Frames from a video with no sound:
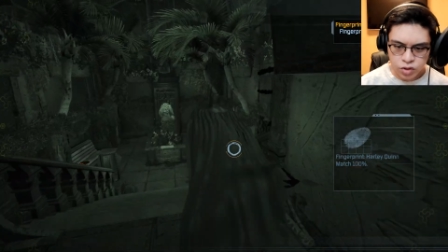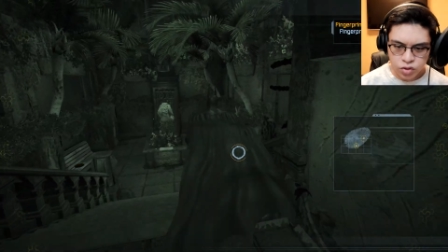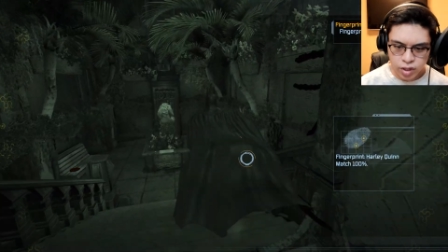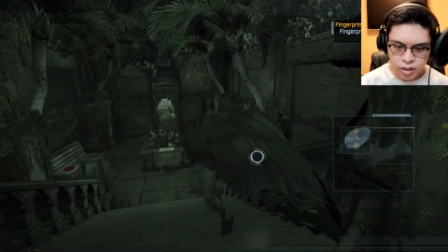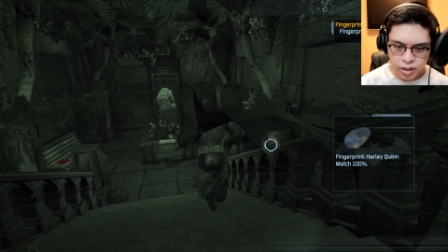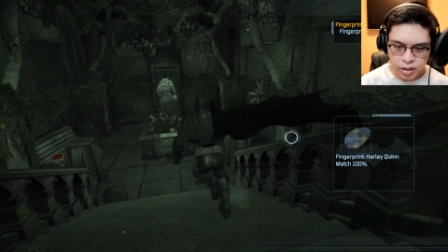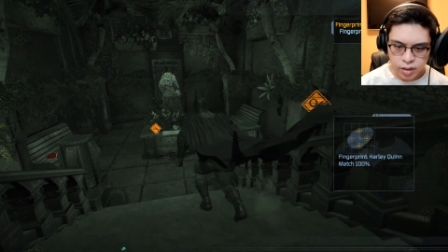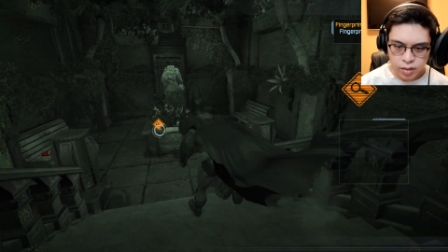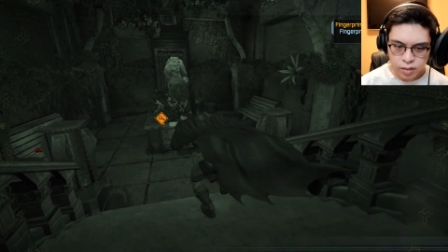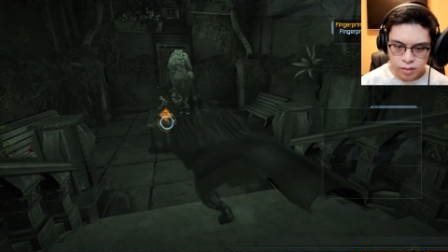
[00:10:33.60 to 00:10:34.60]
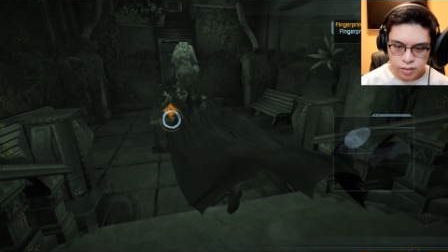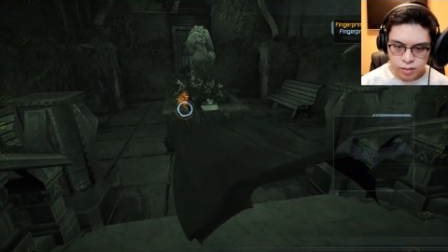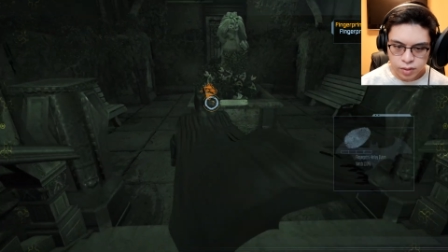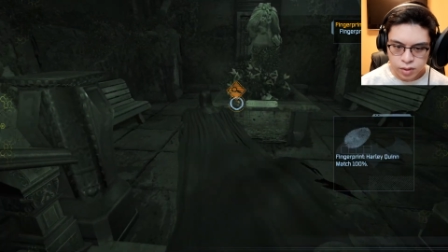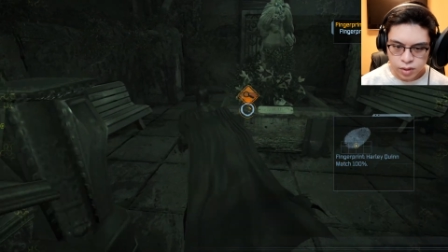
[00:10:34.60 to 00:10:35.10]
Straight ahead.
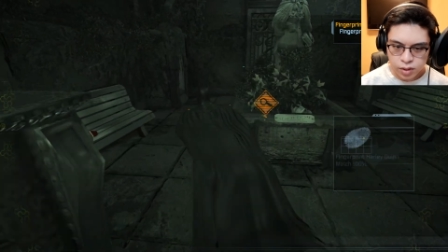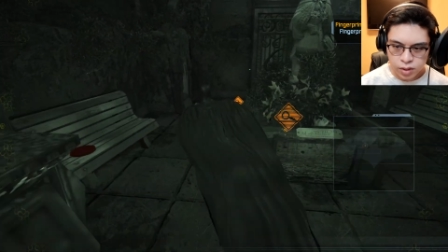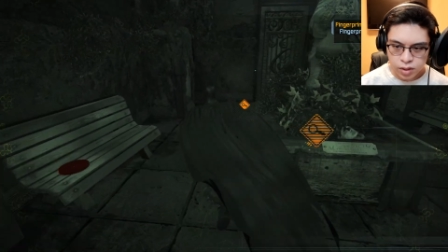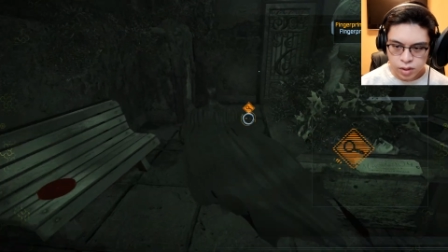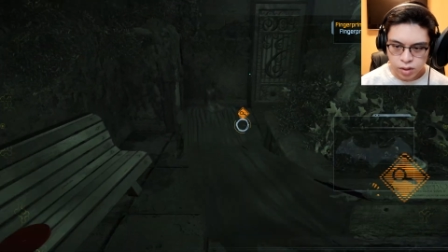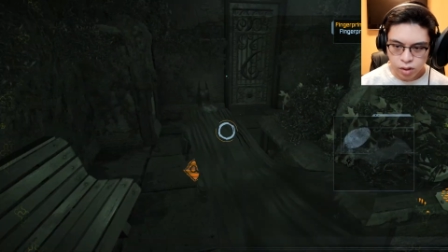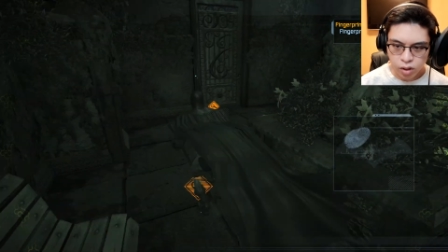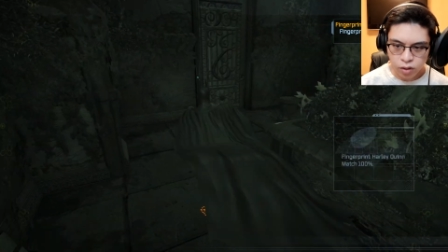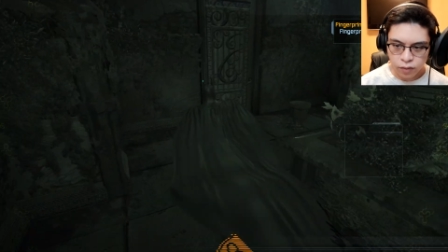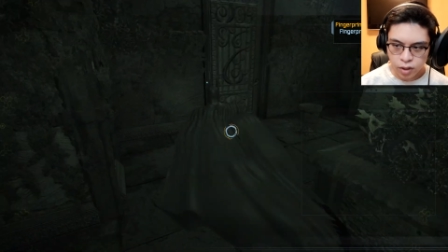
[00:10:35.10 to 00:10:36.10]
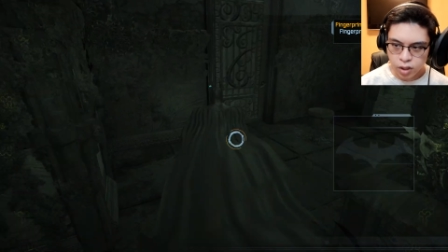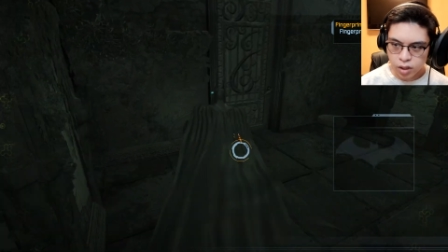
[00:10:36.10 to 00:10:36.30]
There are